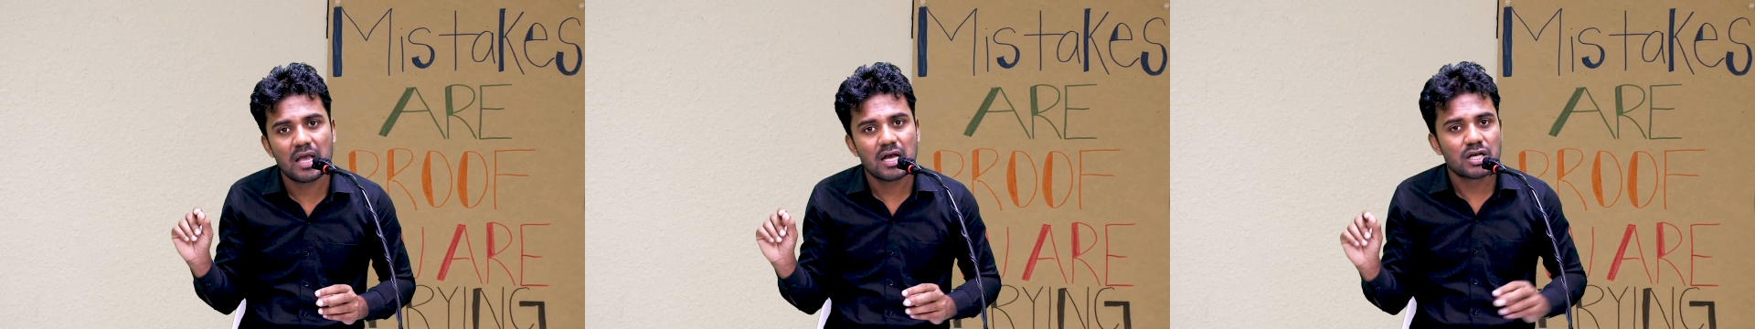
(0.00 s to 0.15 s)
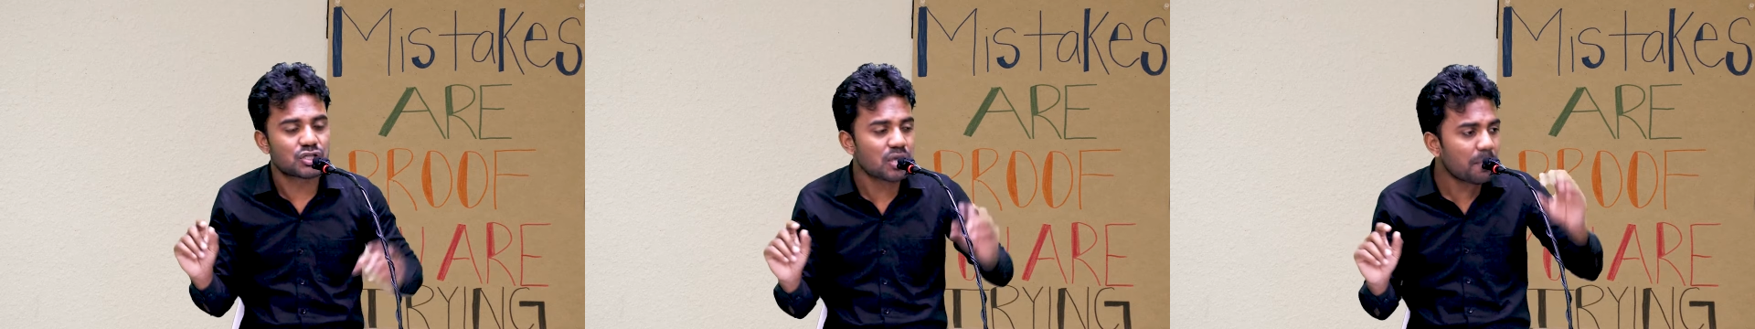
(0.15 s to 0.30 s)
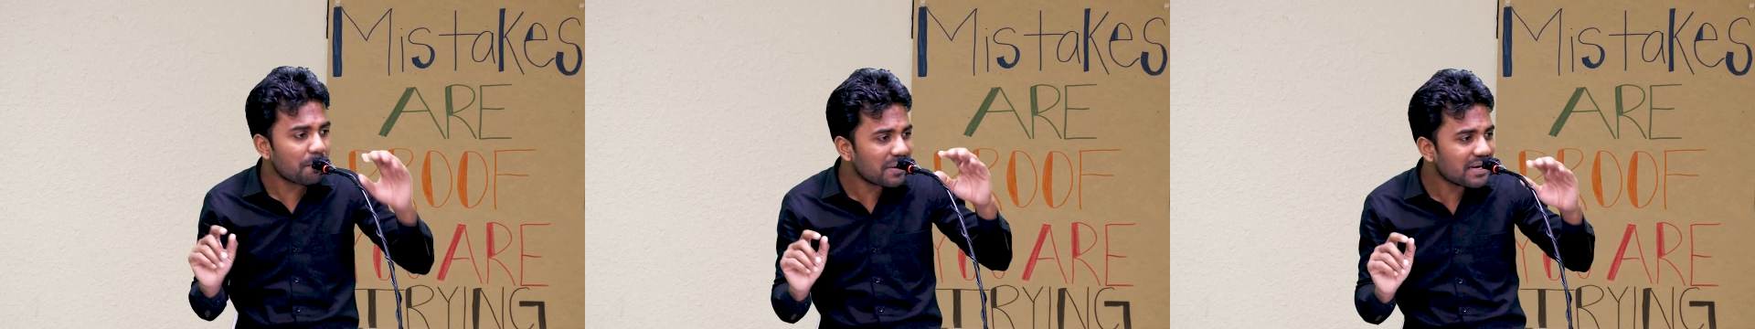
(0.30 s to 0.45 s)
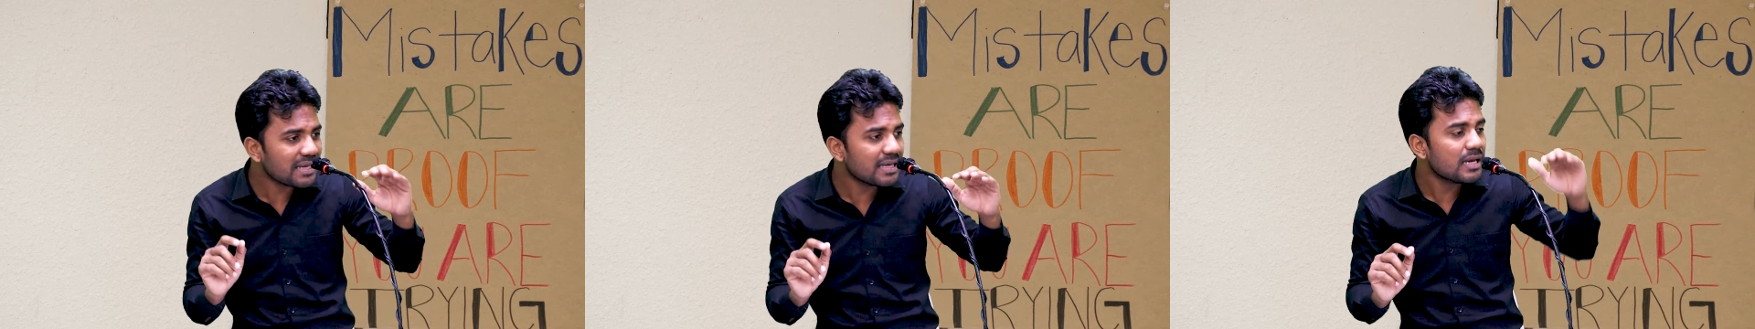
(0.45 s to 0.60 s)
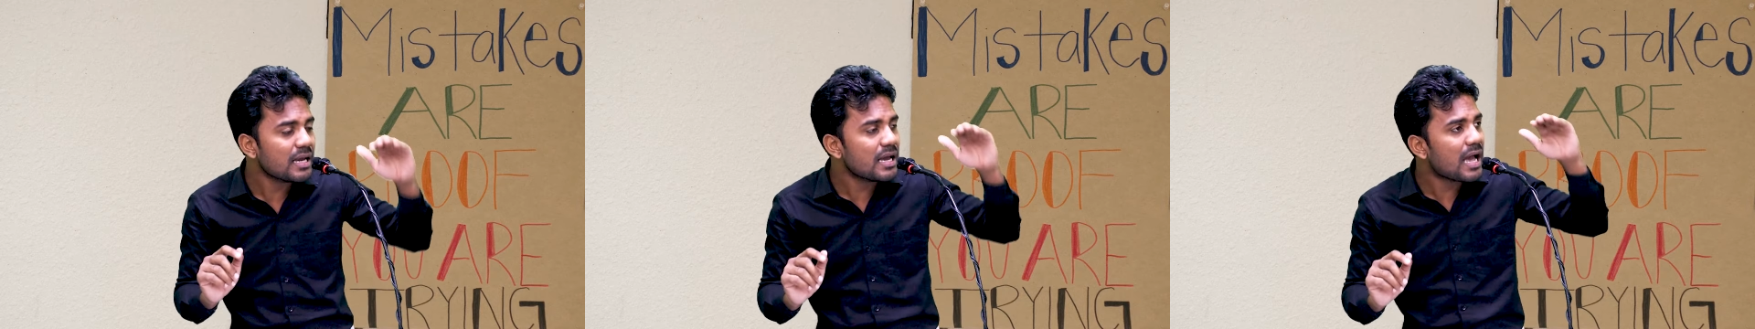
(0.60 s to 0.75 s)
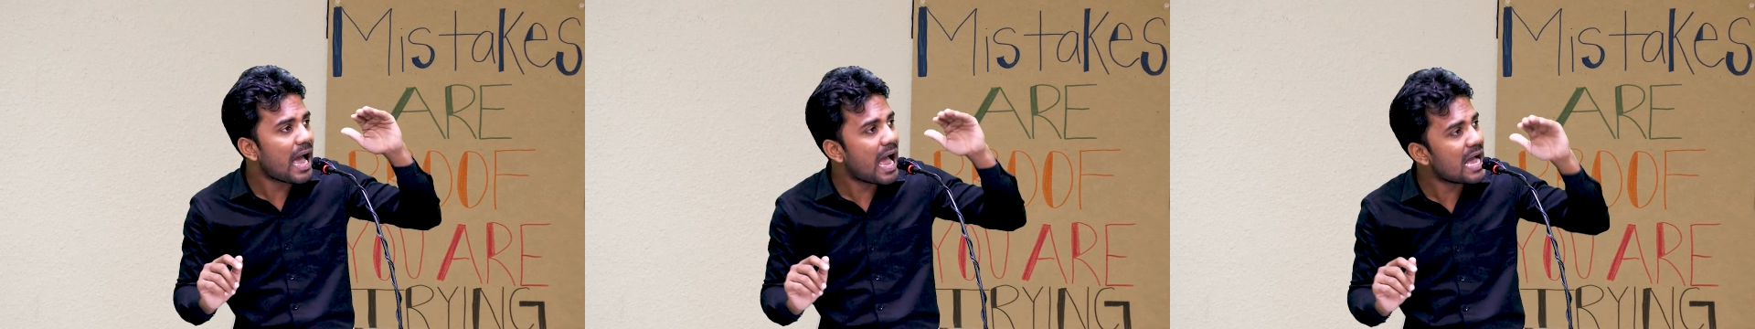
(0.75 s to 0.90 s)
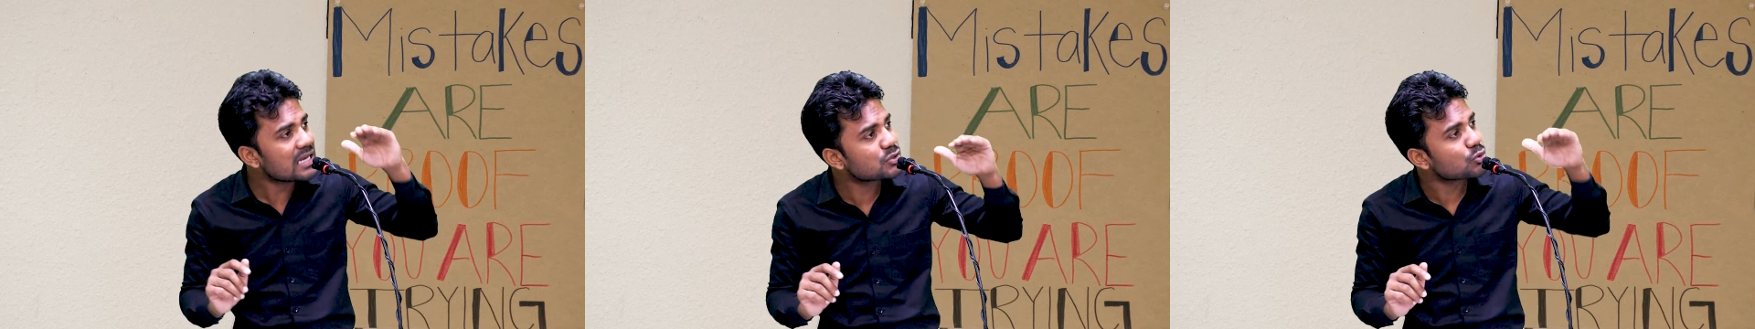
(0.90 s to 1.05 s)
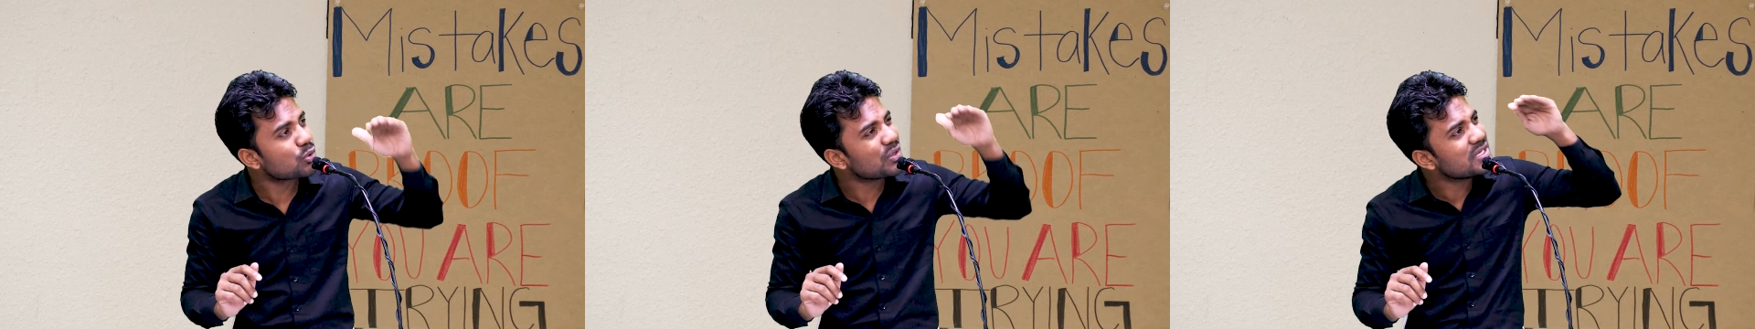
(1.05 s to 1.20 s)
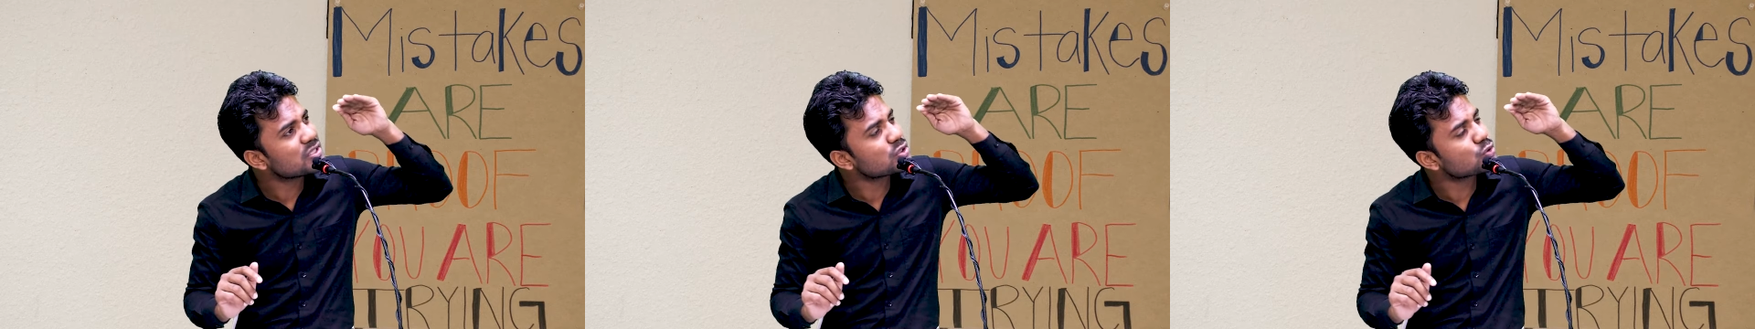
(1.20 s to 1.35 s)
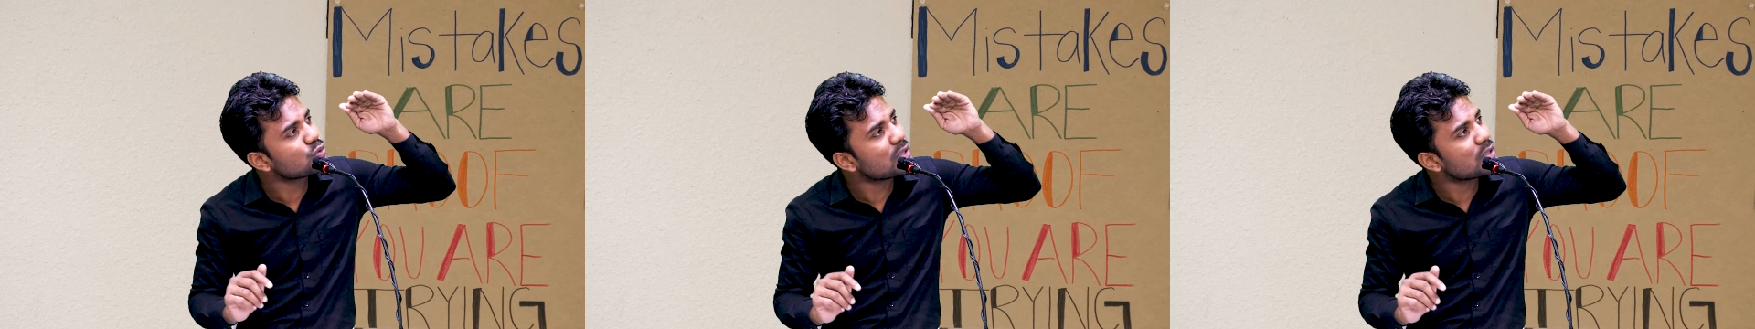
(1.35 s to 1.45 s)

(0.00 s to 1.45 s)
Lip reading: somebody has reached